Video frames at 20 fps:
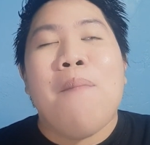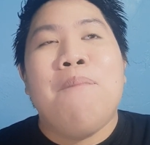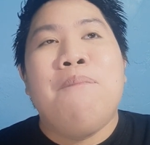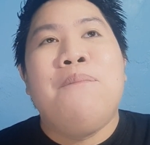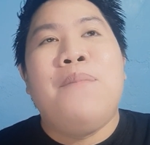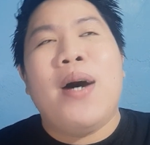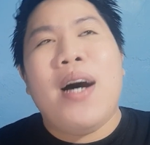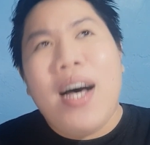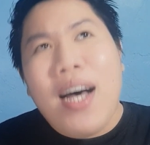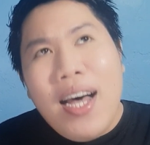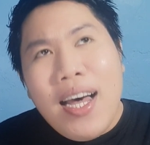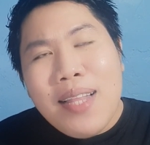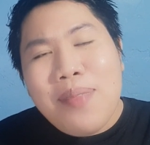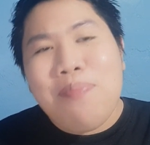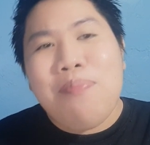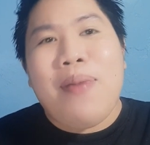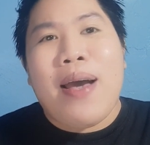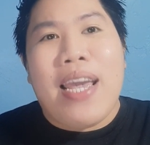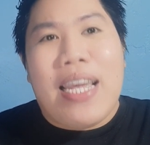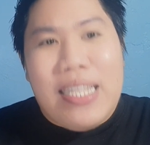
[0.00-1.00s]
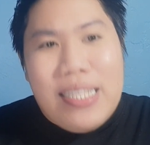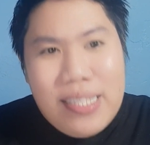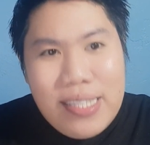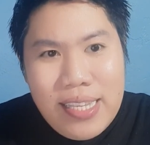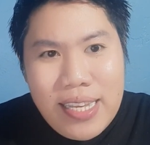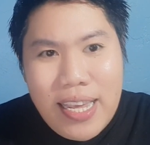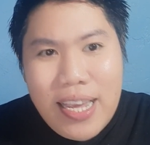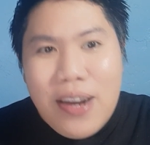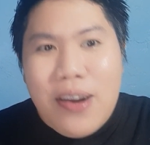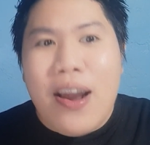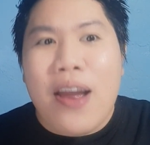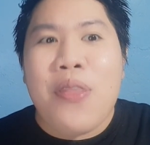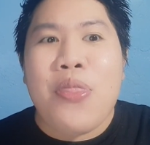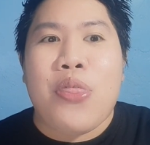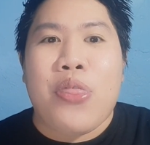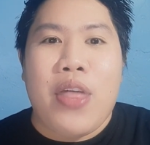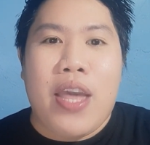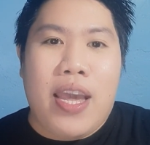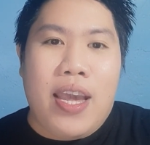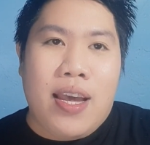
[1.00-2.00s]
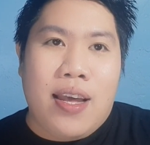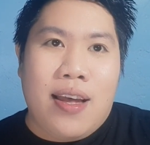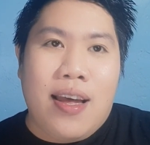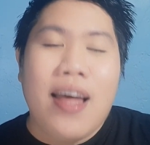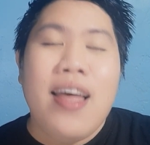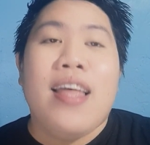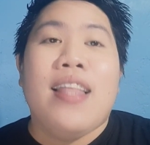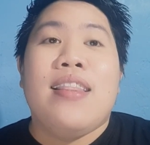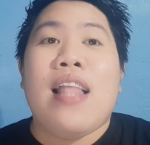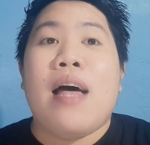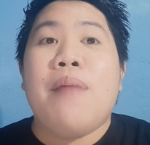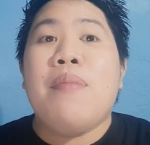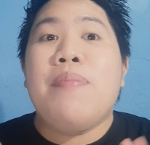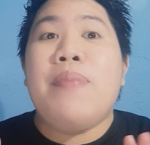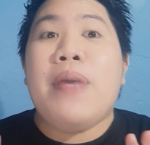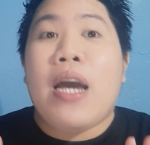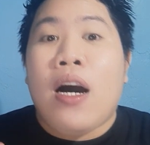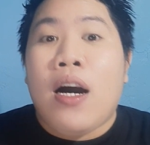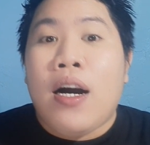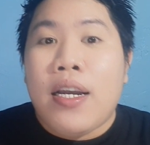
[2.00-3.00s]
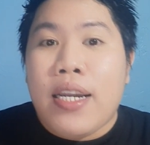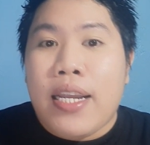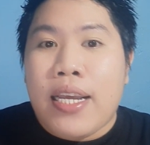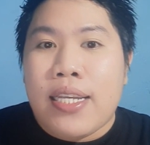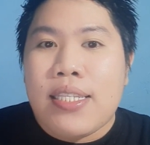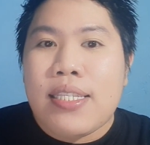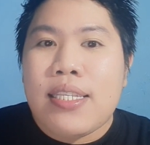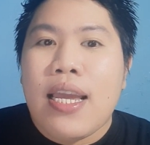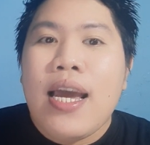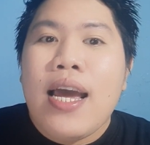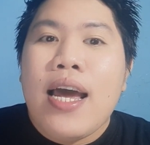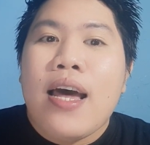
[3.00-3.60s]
But my dear Anthea, let me be honest.